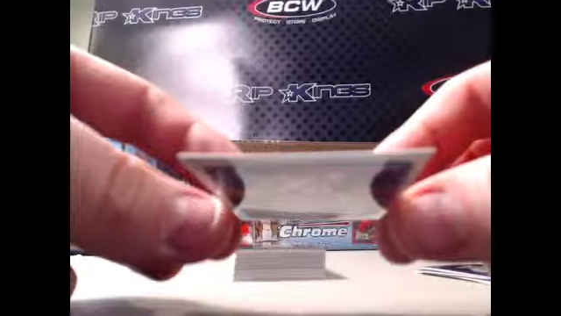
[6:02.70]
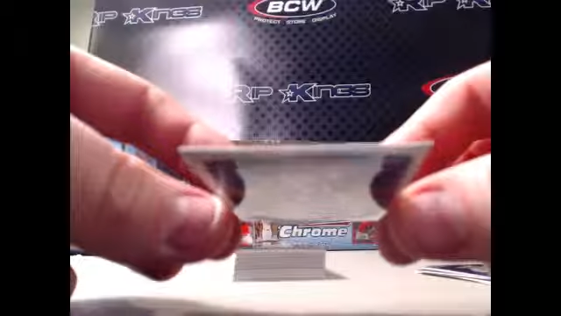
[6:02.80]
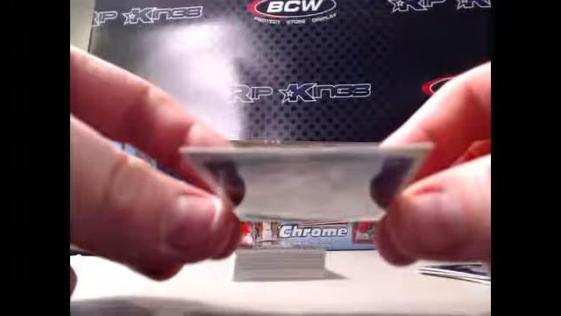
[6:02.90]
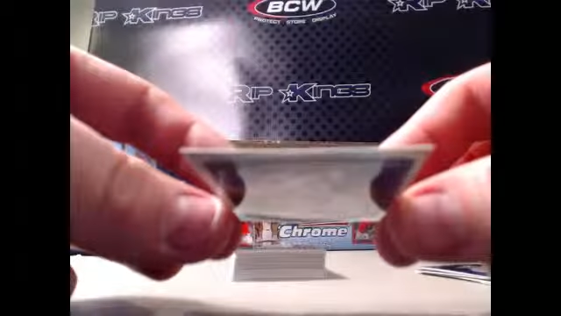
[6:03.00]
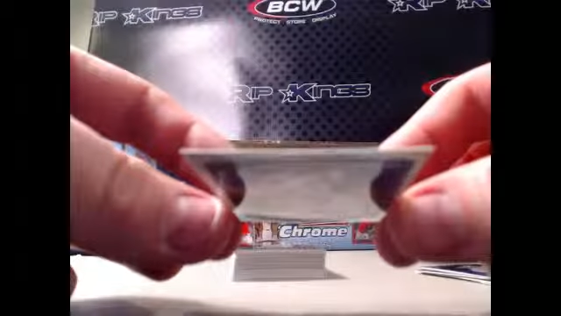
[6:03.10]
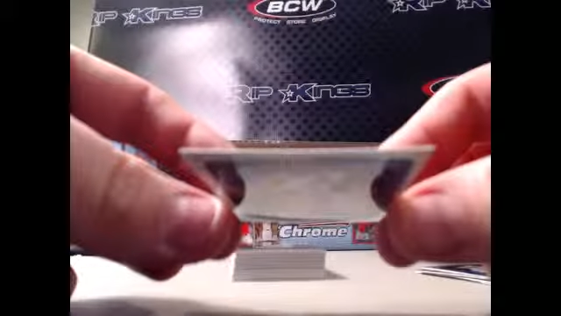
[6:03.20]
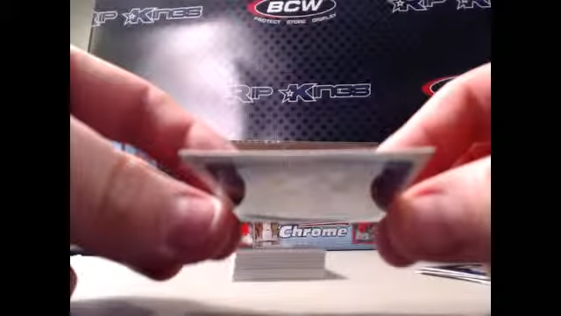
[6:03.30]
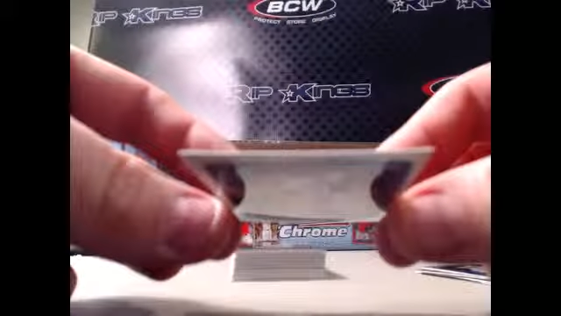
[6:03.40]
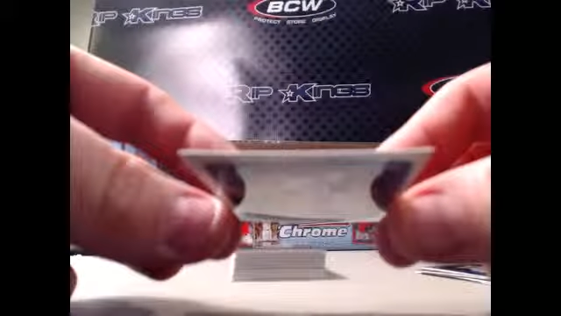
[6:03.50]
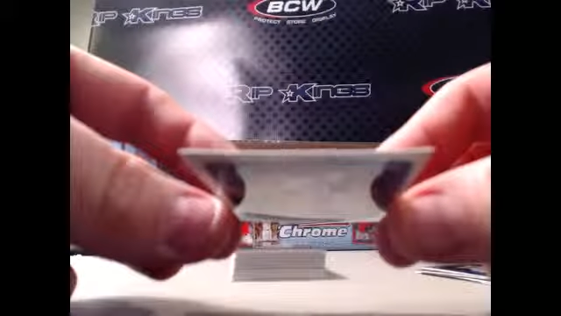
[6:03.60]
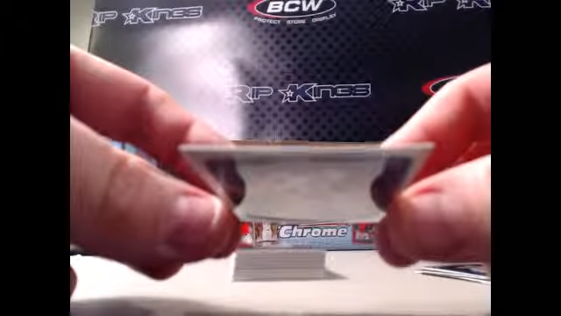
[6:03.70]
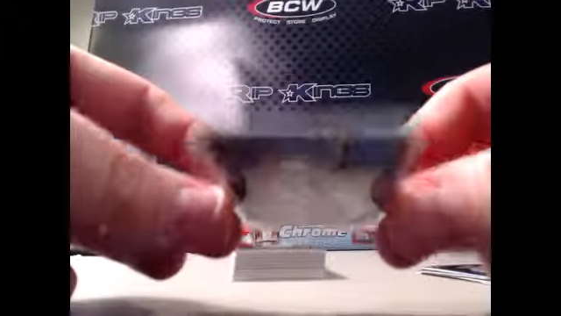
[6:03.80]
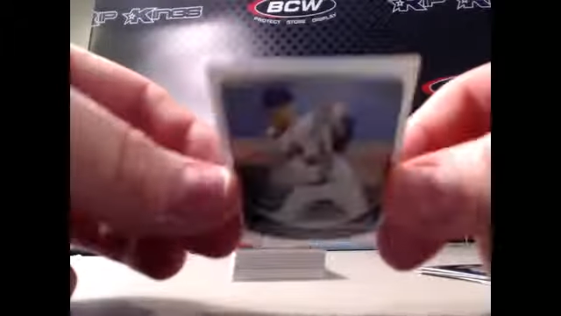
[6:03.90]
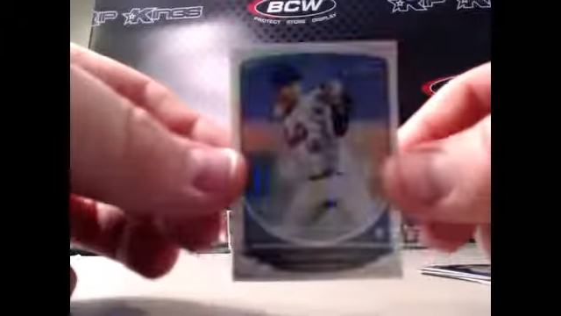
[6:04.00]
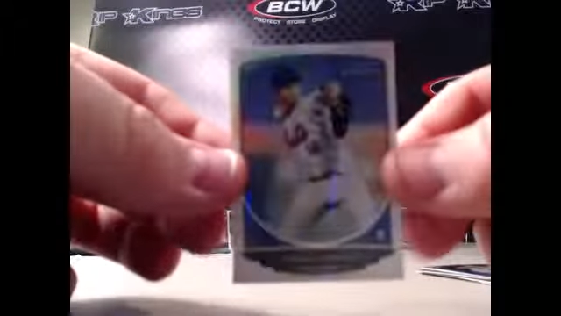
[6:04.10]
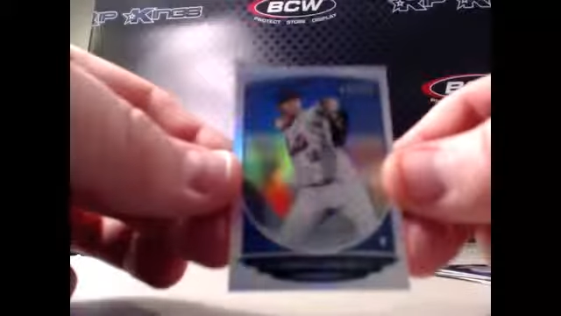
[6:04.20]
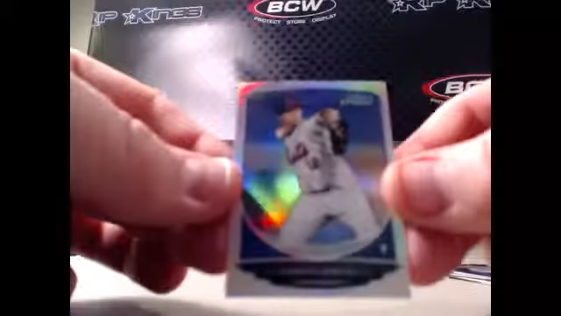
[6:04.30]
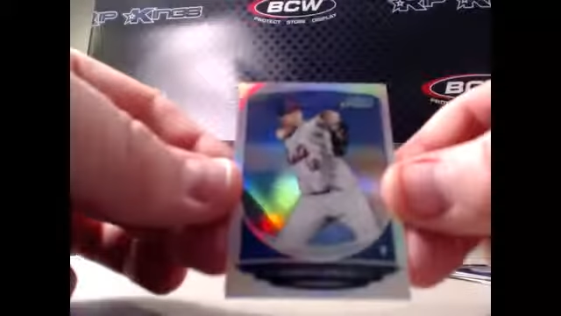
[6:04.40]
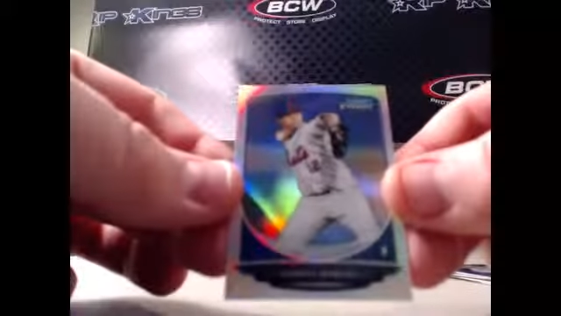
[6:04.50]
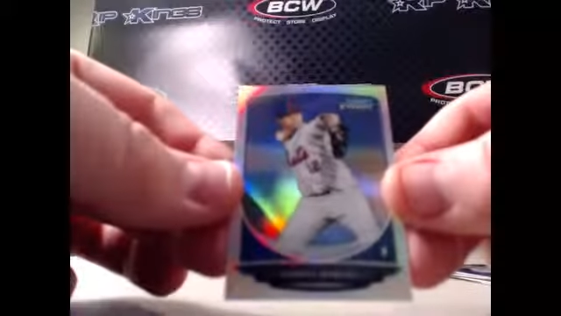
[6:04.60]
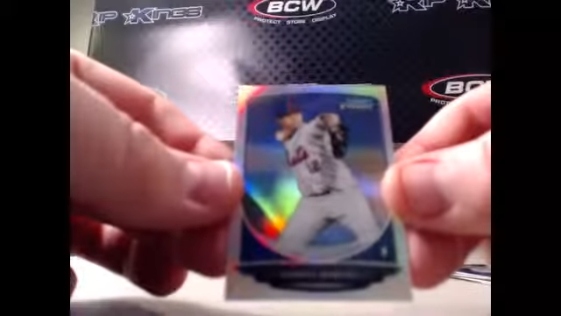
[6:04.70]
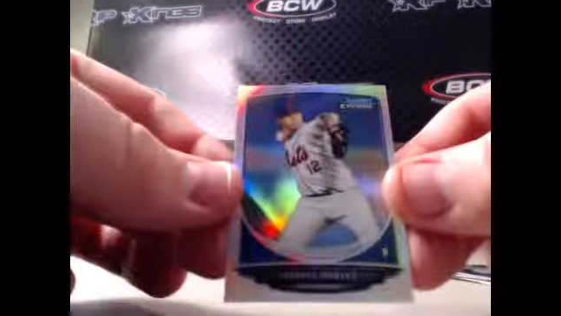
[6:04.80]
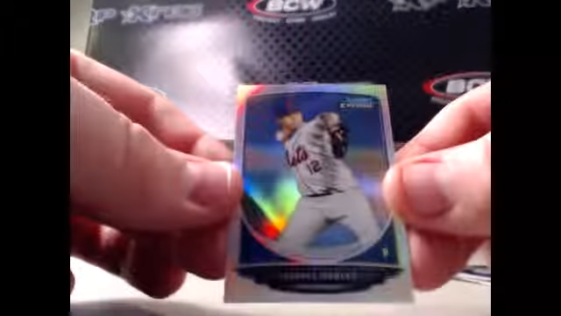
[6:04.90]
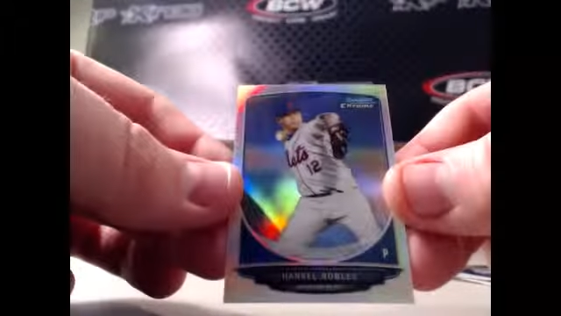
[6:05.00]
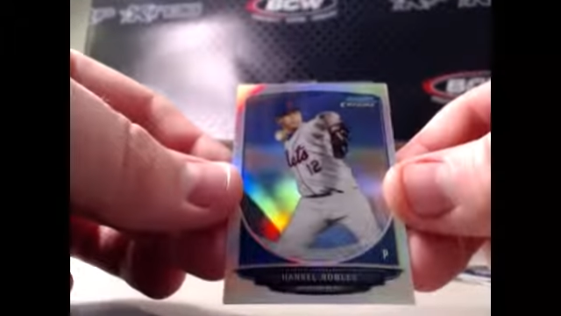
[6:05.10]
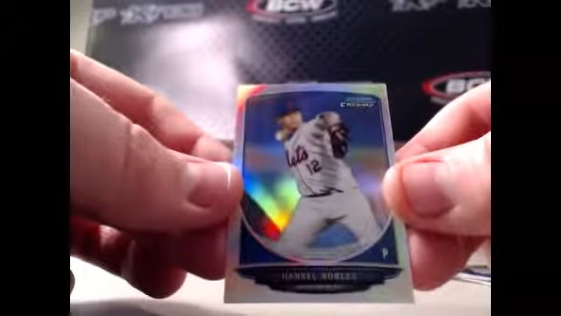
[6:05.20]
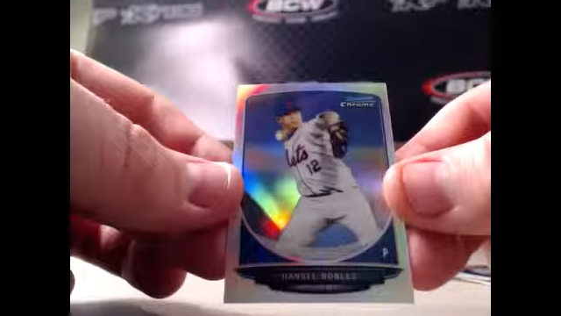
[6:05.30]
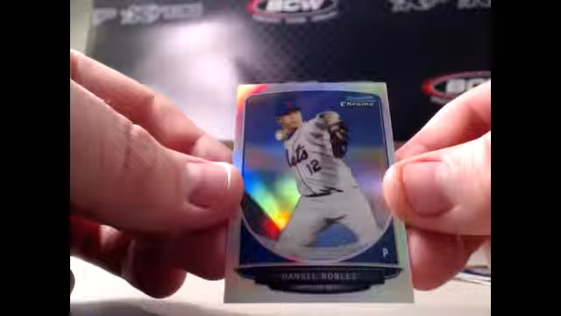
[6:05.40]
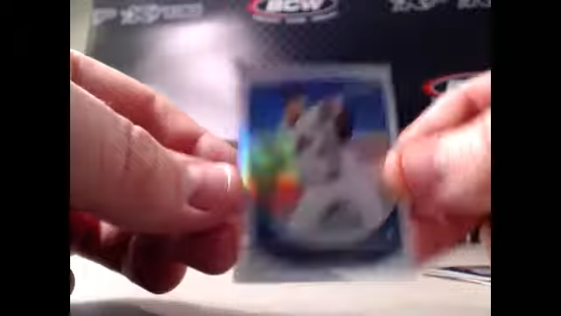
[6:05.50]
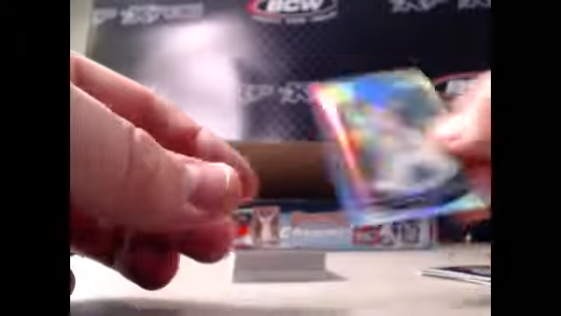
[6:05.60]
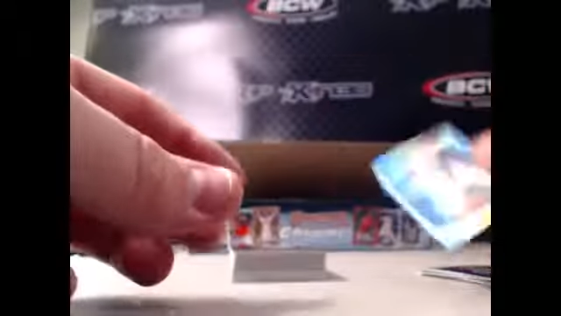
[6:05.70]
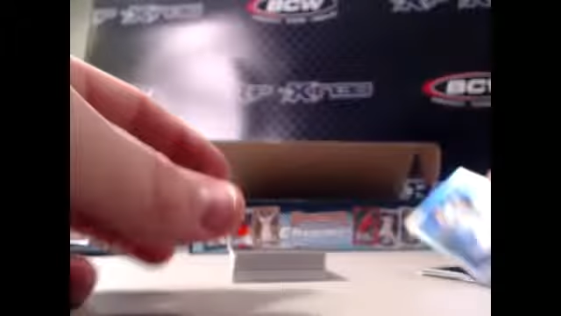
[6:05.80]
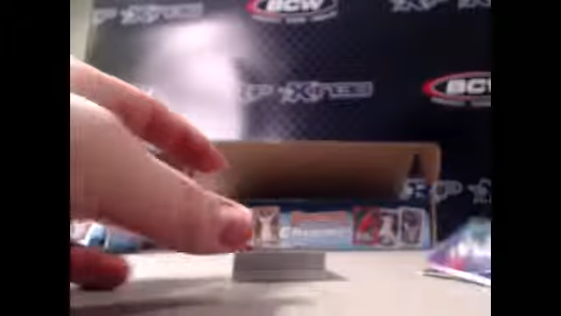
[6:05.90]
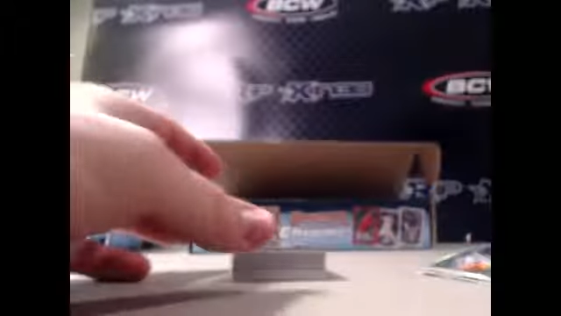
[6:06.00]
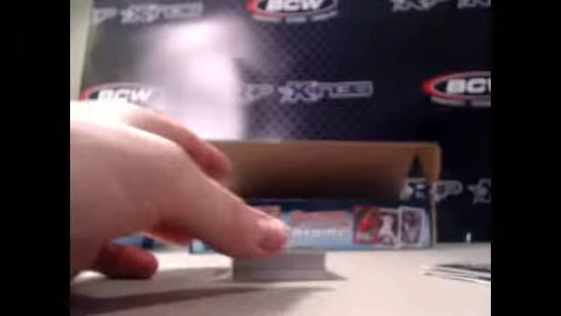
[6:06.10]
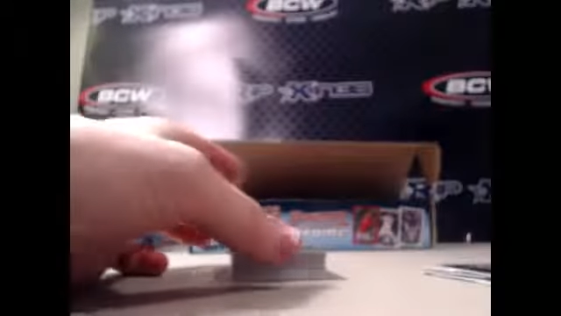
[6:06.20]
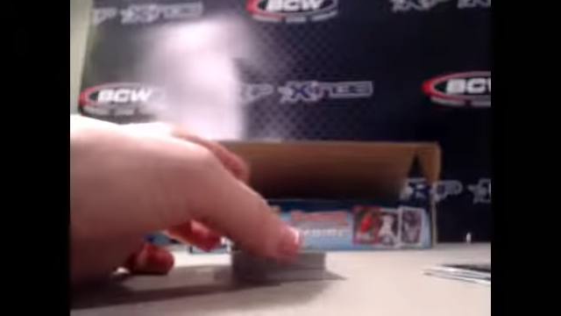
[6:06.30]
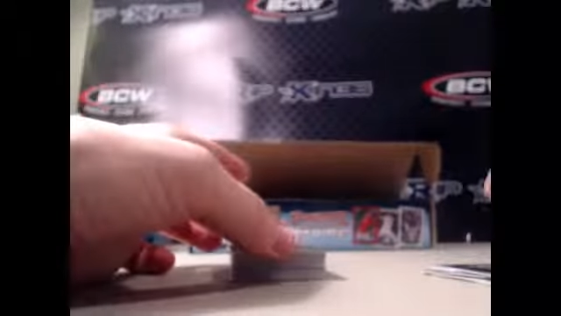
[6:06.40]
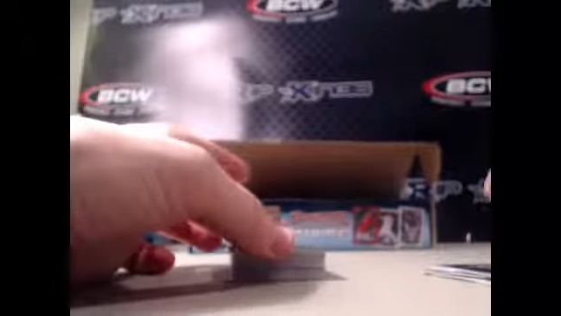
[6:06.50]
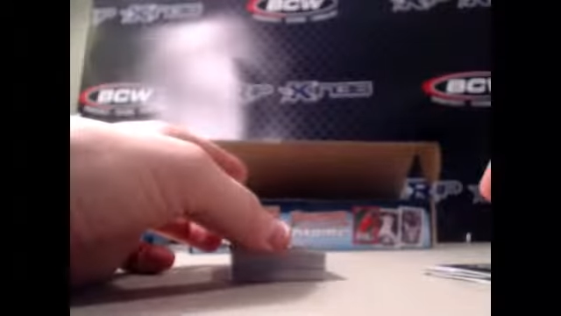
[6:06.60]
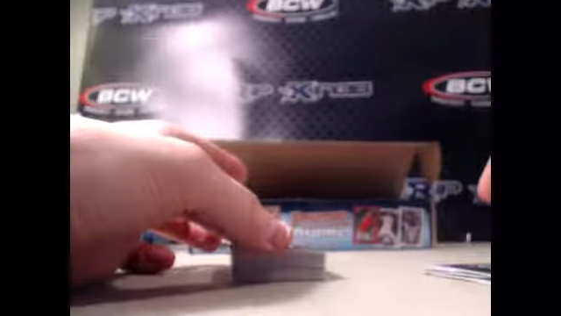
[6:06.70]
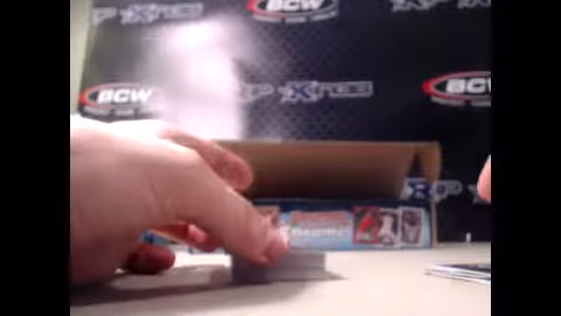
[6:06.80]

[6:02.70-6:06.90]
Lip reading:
No face is visible, so there are no lips to read.